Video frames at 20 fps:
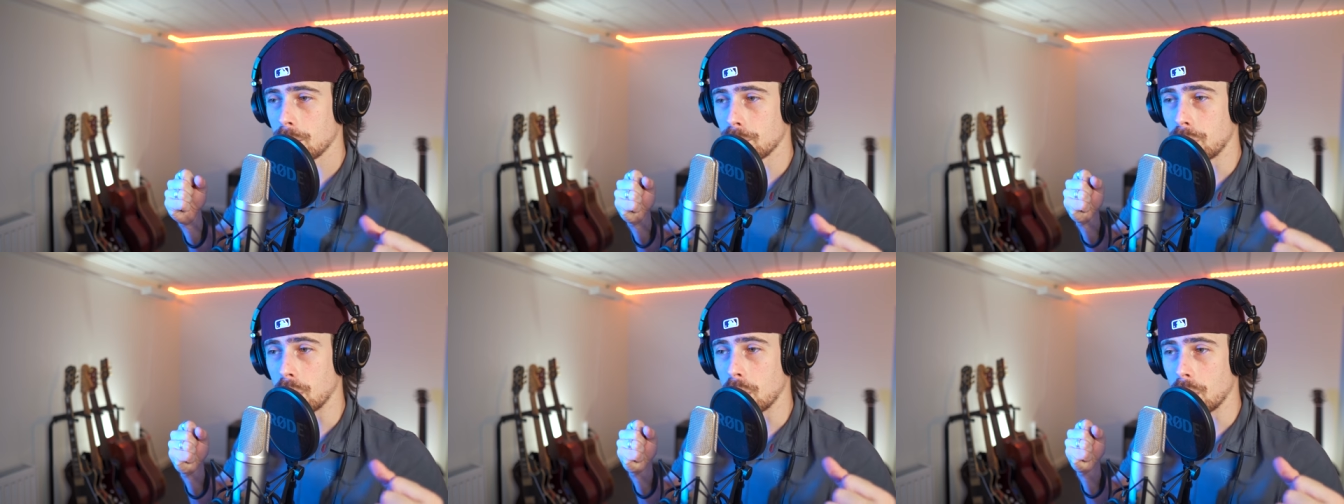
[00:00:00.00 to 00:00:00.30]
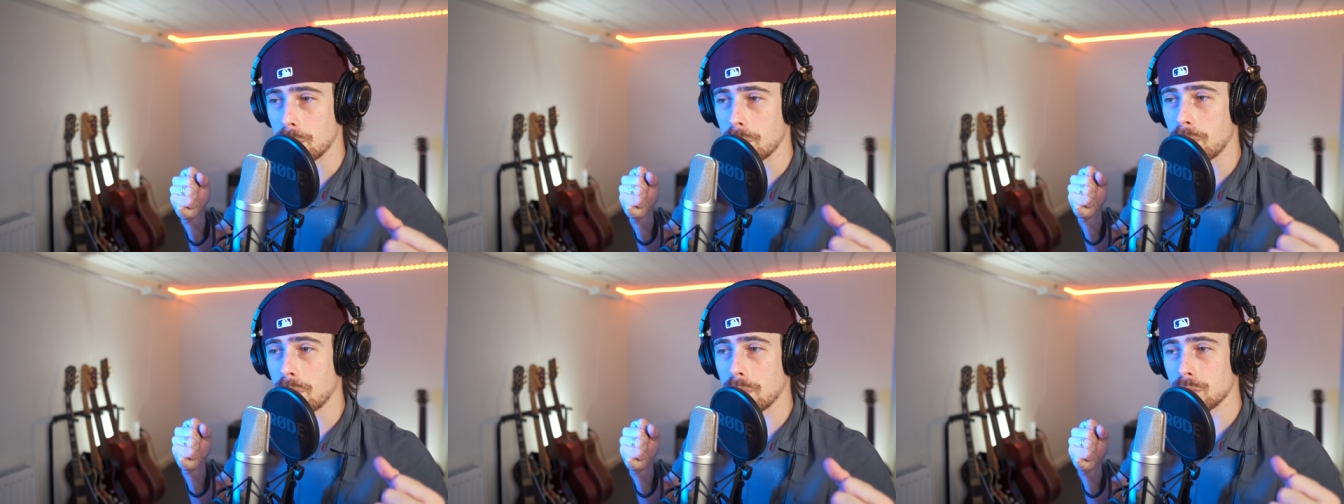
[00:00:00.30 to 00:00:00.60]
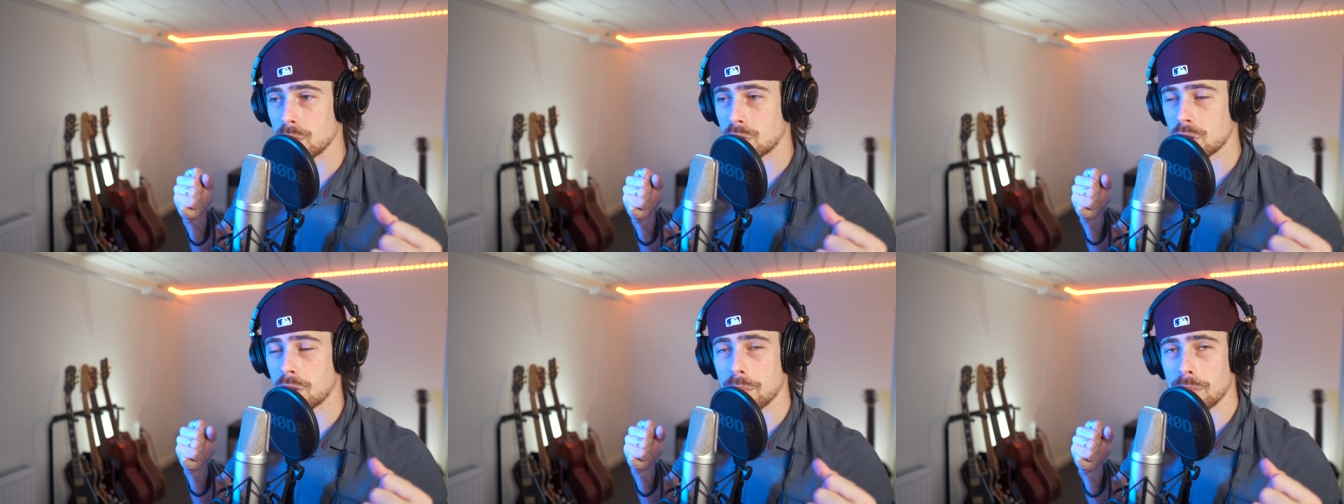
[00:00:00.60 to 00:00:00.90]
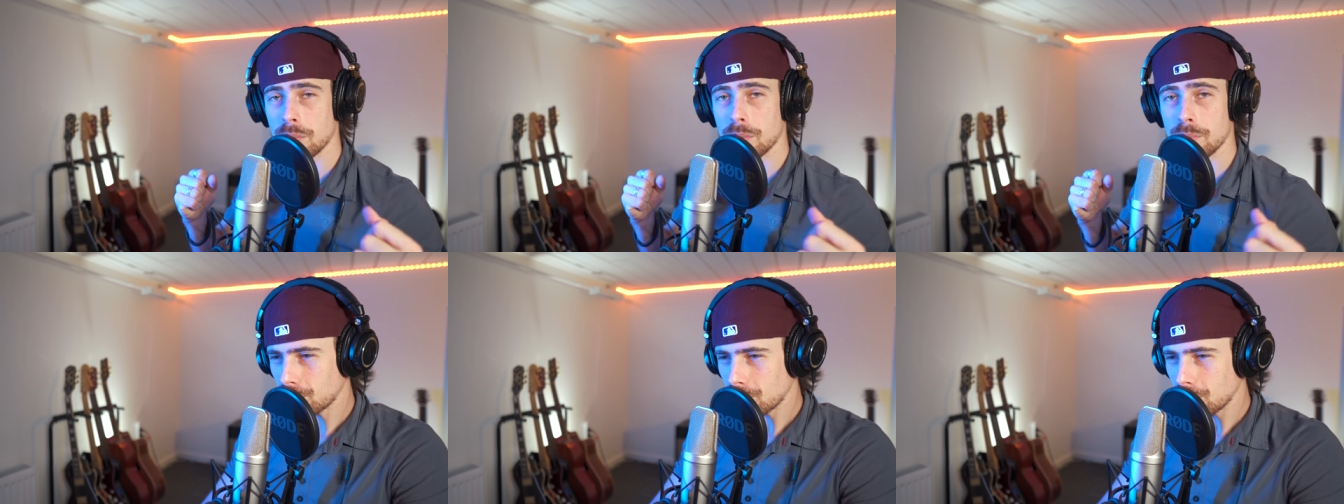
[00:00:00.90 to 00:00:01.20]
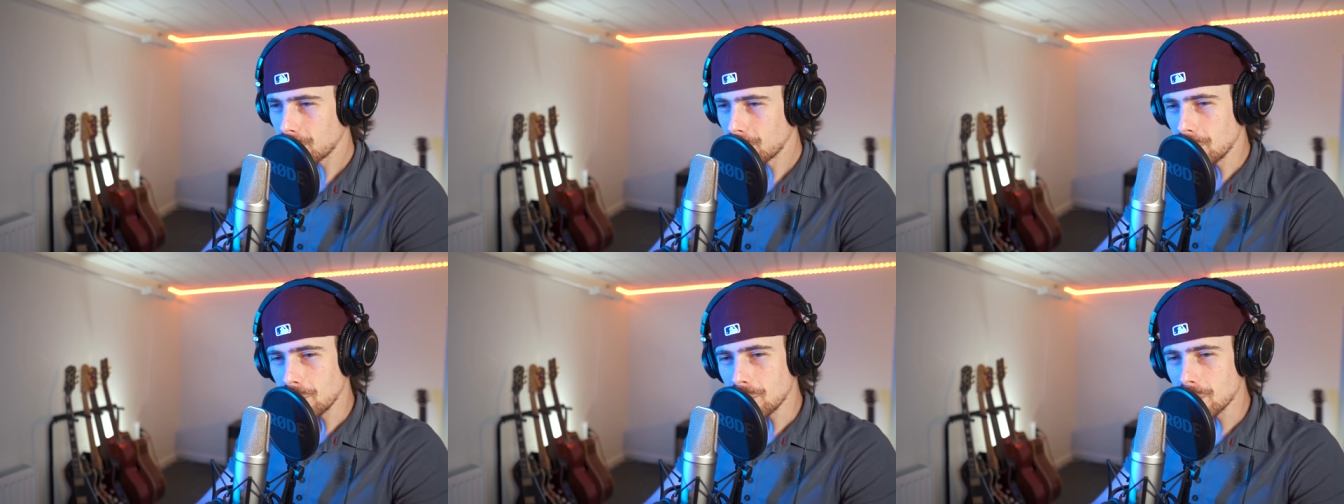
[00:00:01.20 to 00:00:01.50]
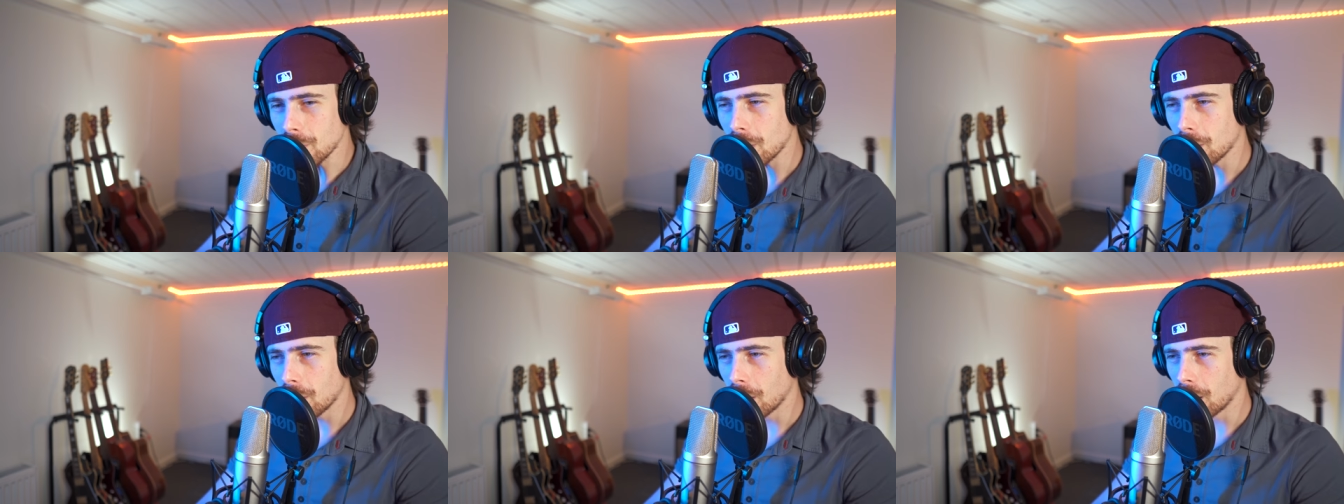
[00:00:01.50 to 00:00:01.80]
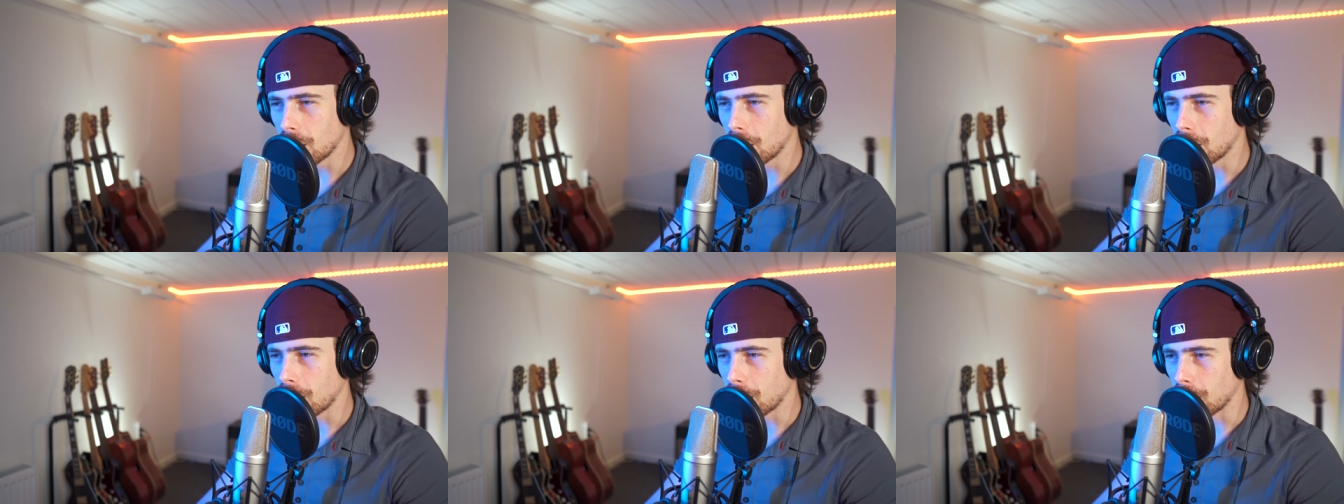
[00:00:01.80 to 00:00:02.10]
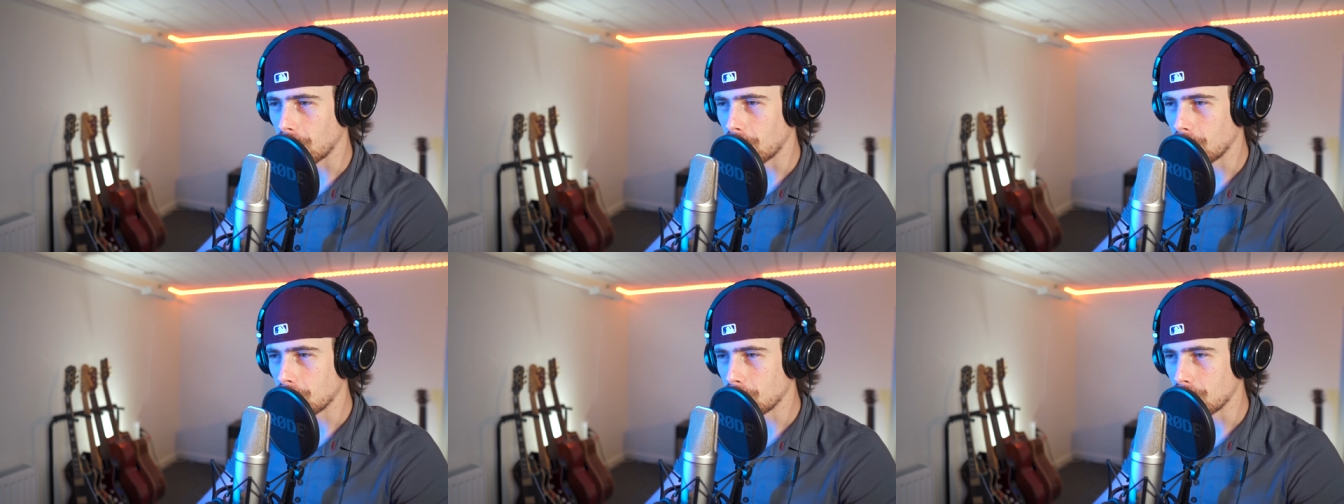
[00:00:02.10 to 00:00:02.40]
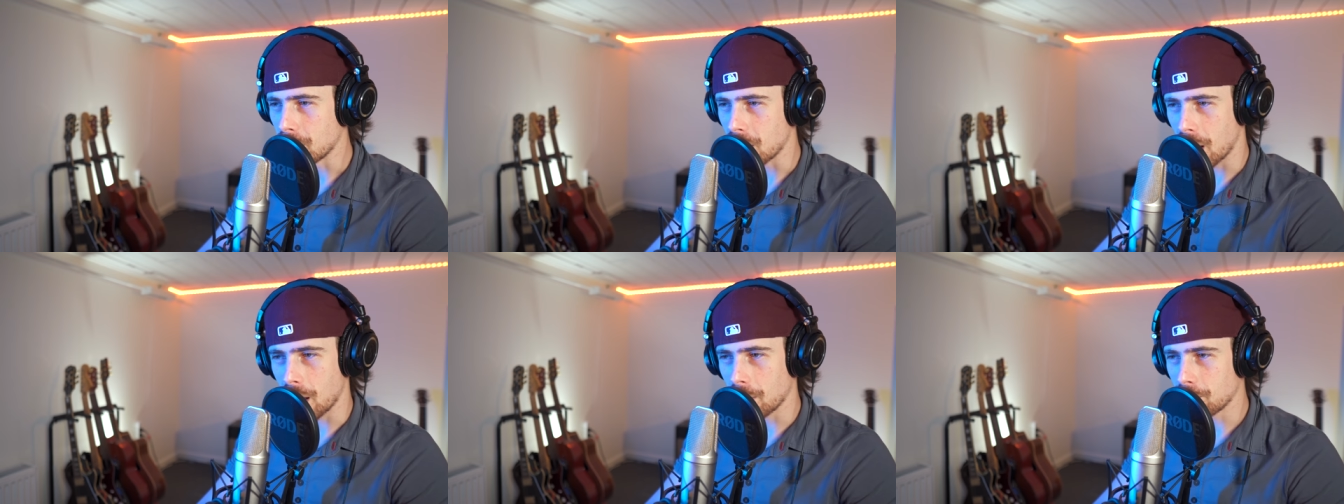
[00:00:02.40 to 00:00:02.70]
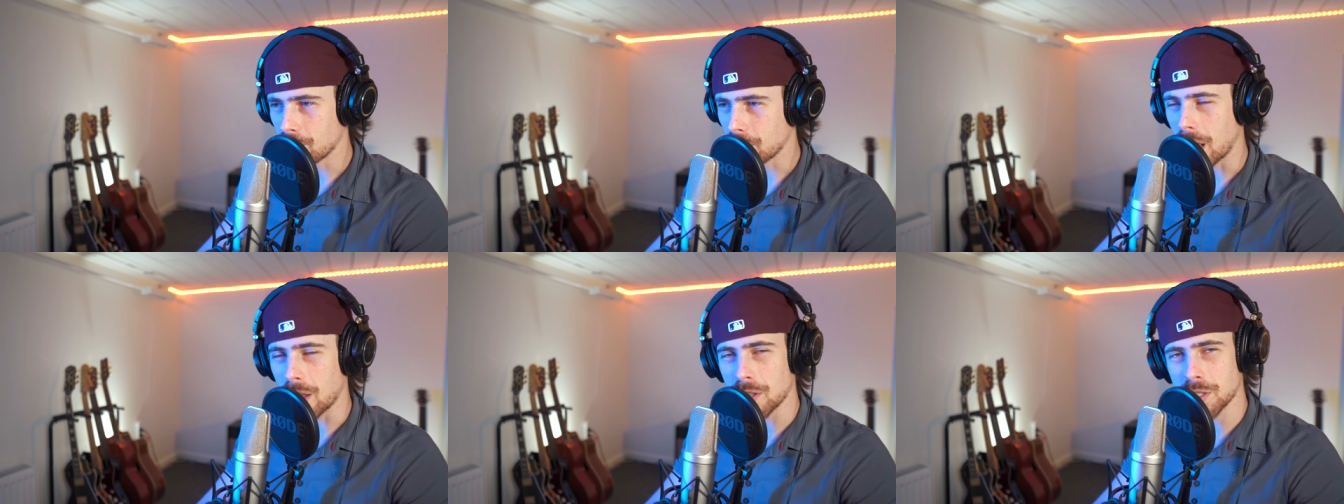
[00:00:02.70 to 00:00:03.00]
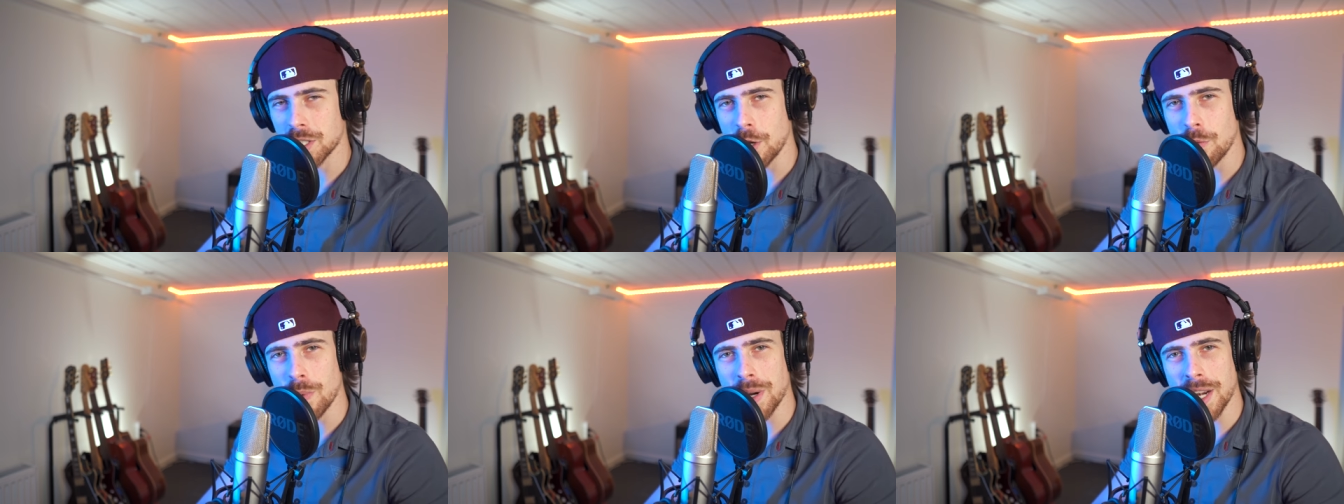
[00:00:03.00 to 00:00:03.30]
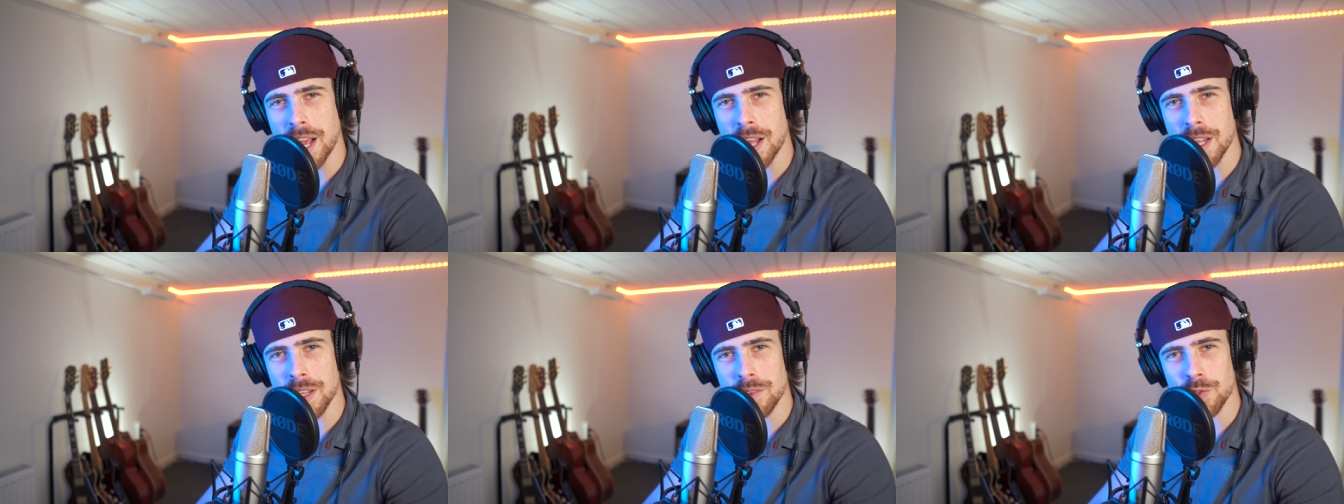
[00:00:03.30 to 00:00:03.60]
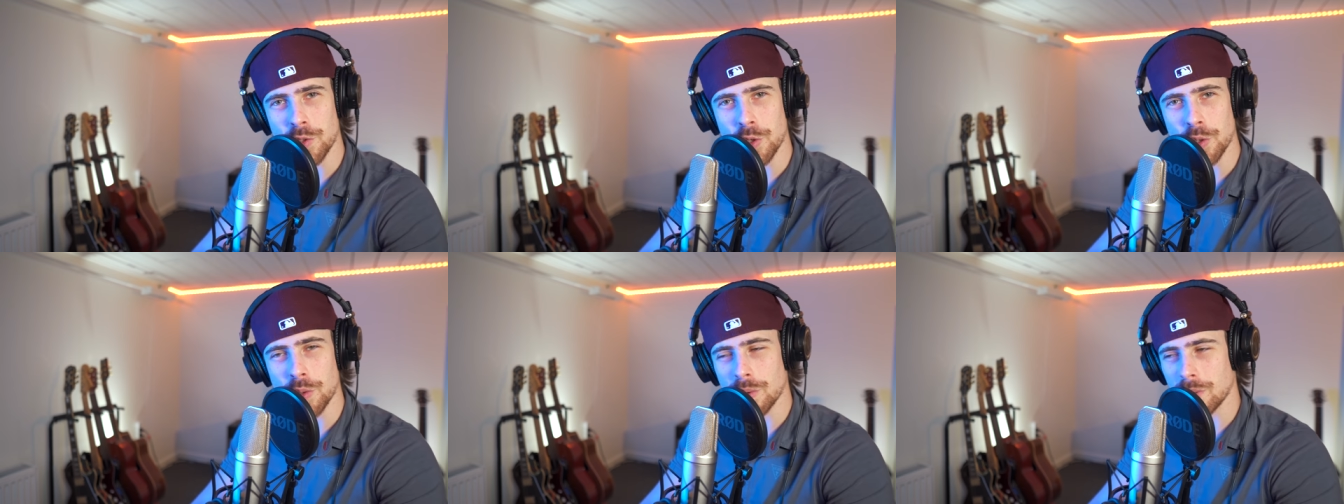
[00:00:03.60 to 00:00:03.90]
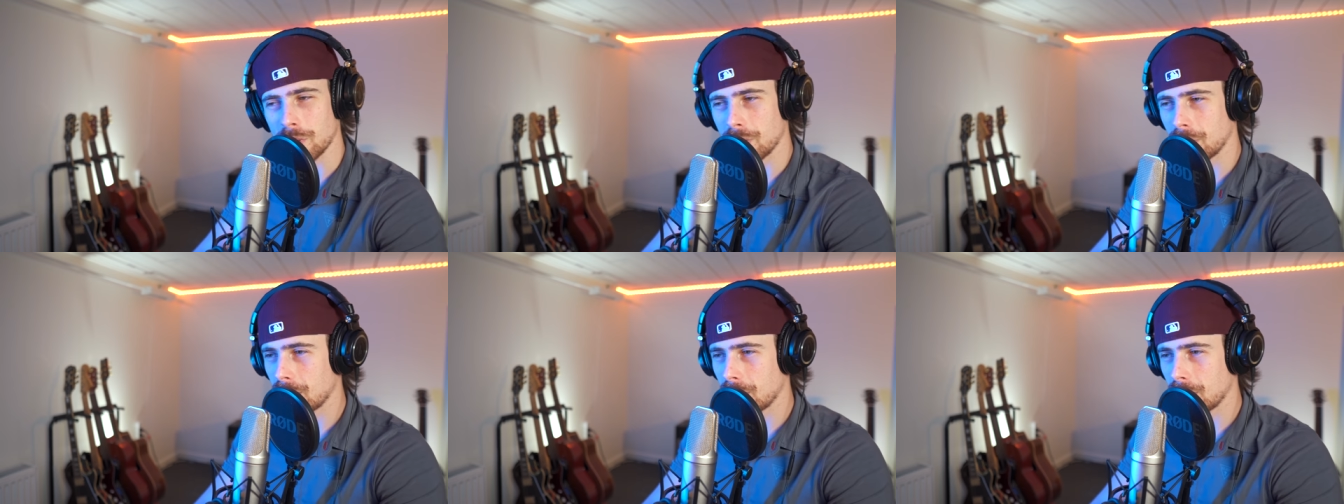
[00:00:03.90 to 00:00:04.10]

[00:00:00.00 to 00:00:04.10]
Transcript: but some uh but yeah i'll see when i do